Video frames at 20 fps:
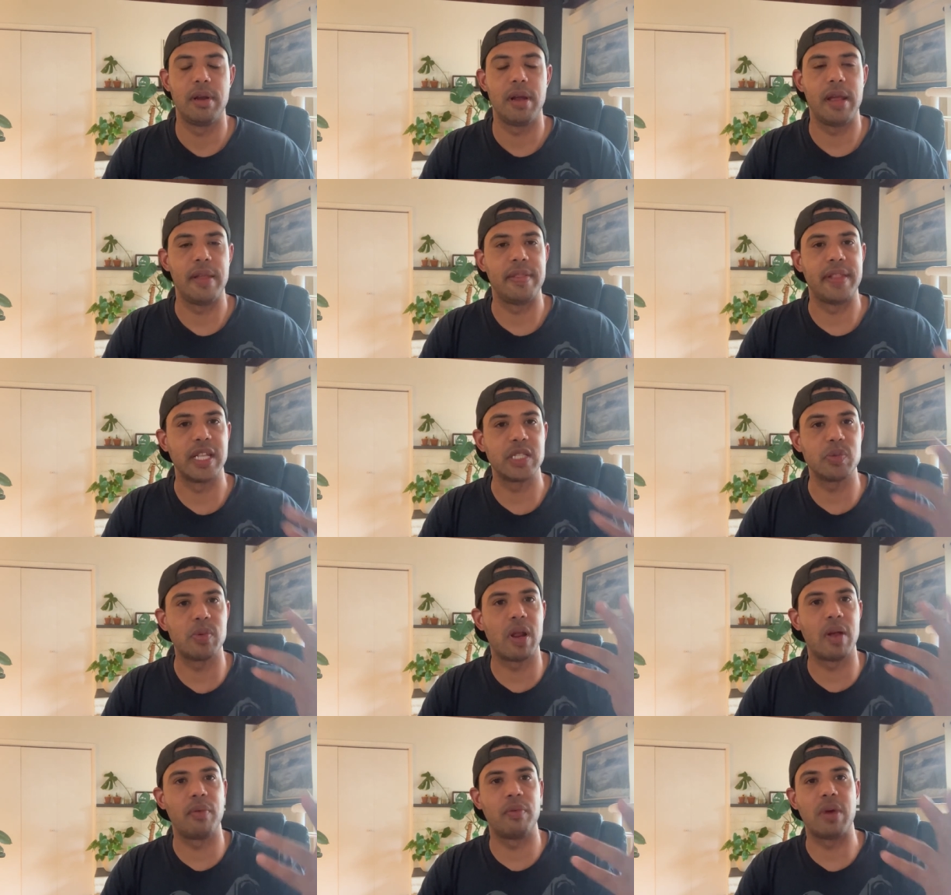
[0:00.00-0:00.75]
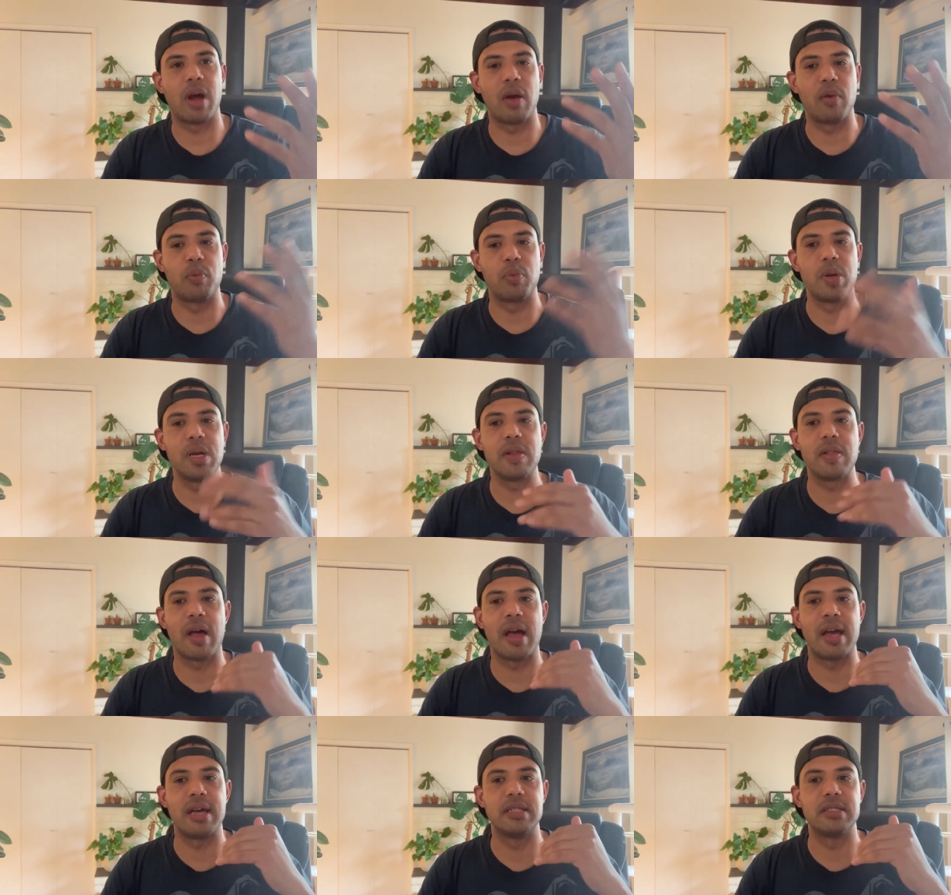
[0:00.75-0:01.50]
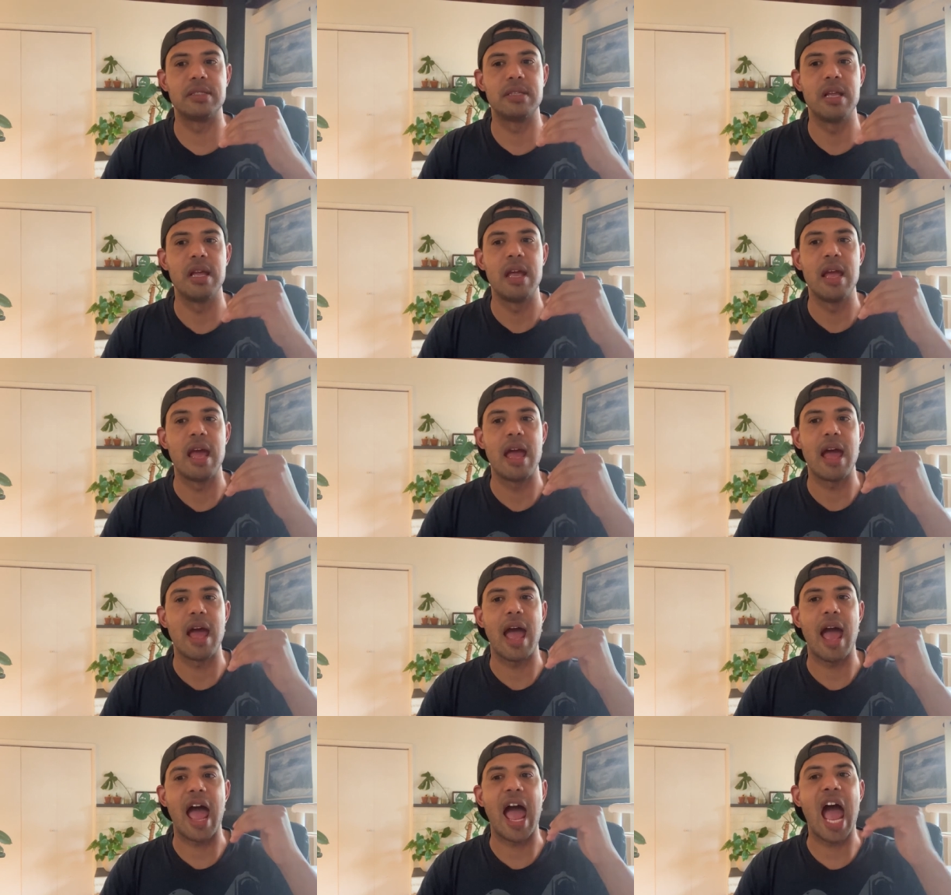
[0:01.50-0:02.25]
And that's when I, I realized
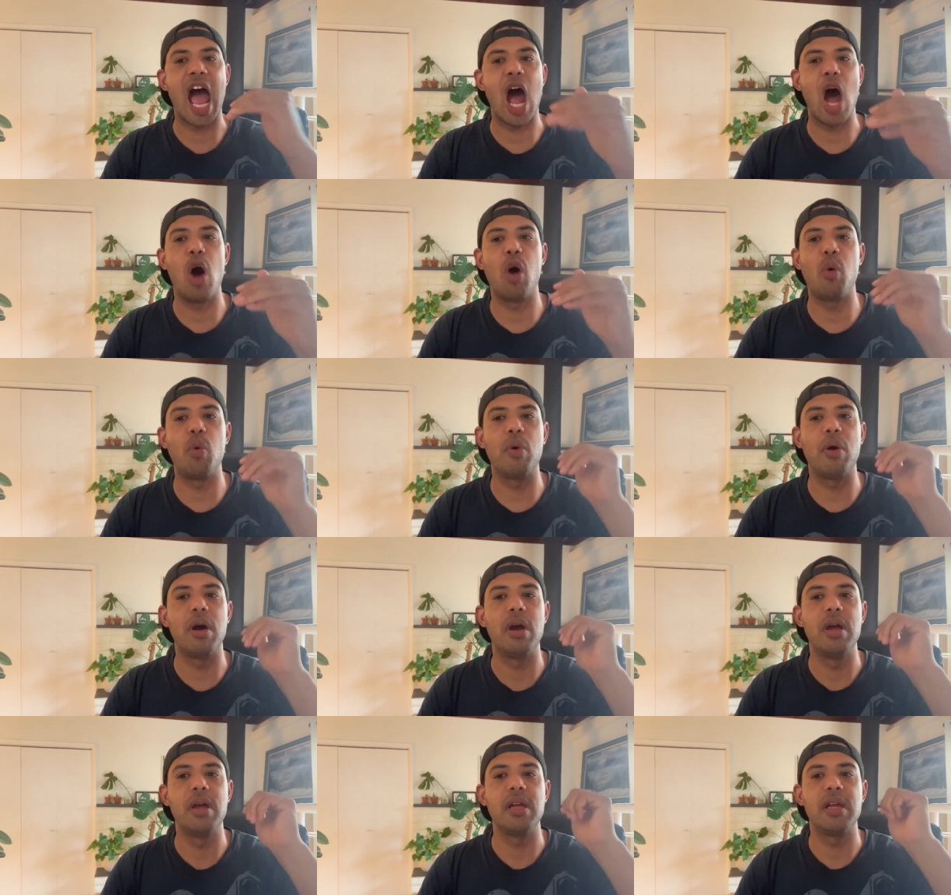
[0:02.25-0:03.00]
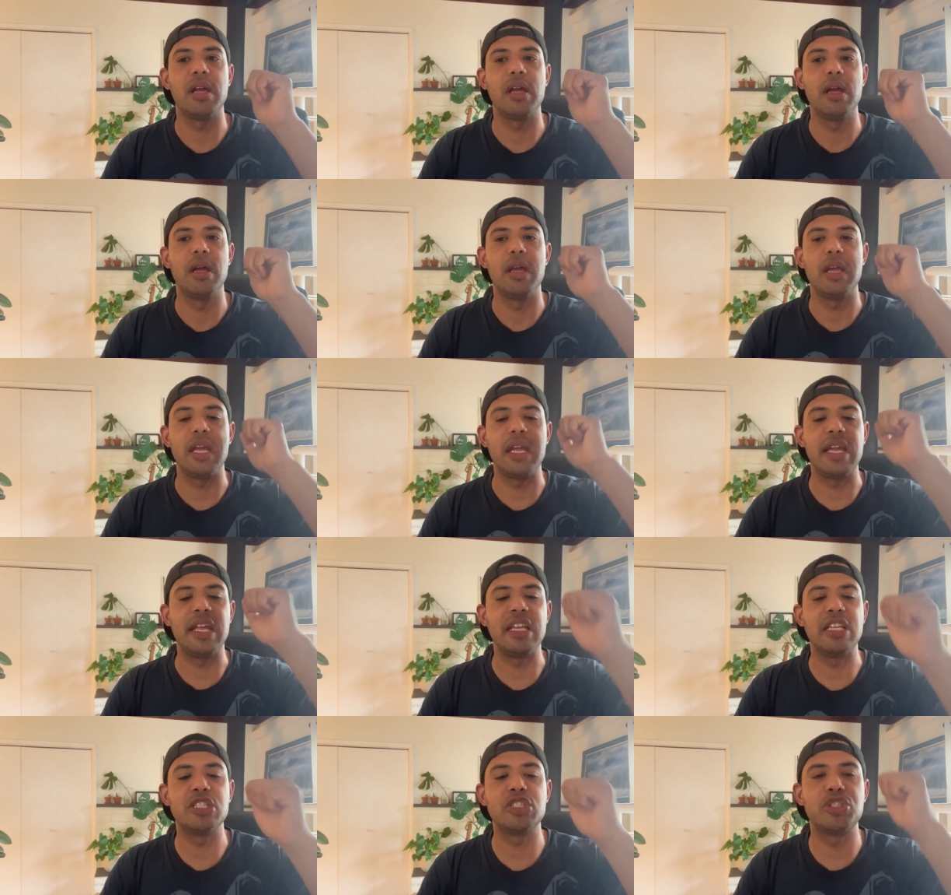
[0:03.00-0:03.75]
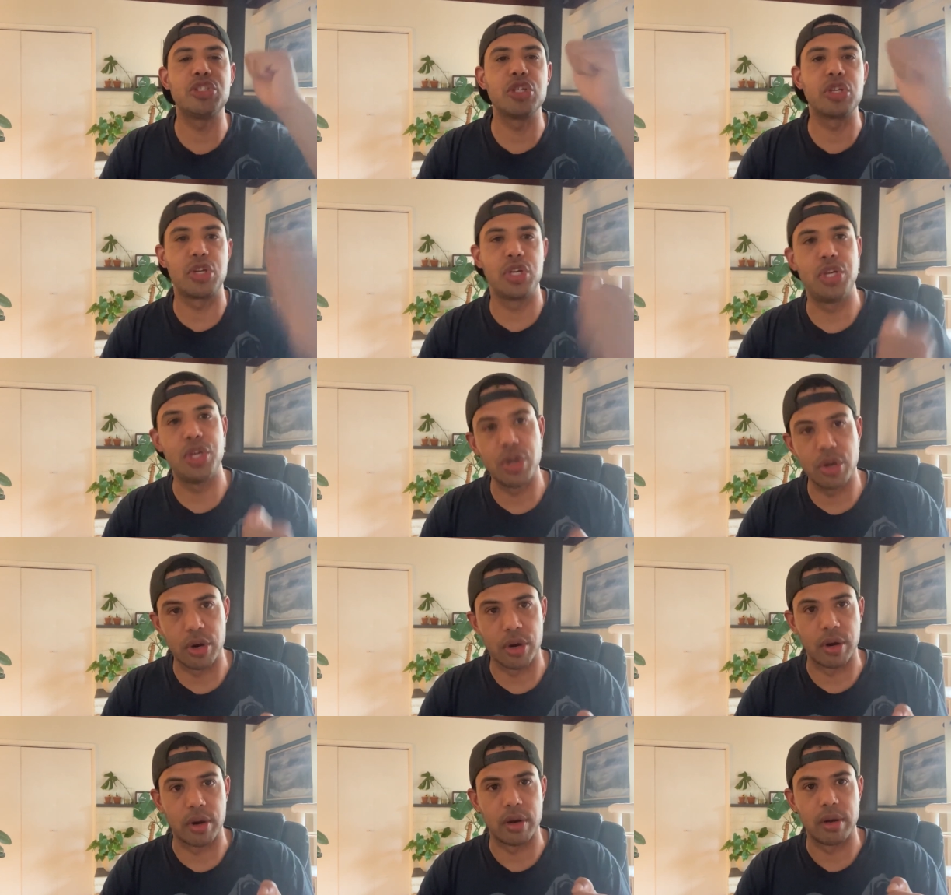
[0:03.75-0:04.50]
how
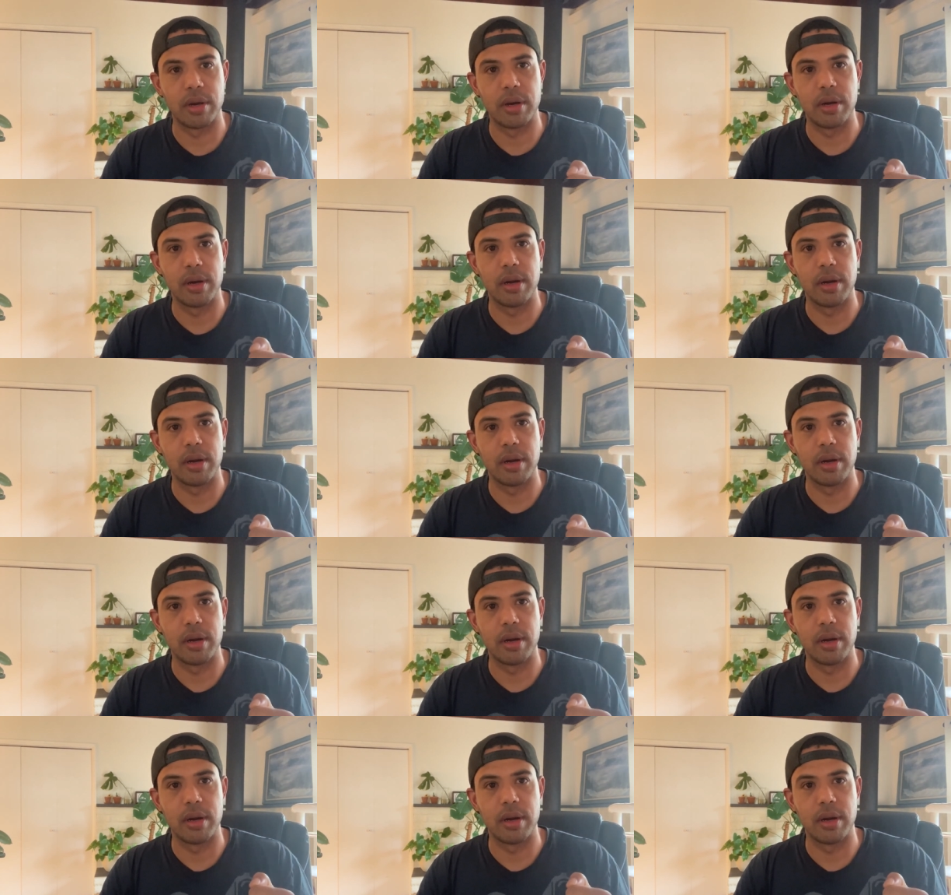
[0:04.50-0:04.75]
insecure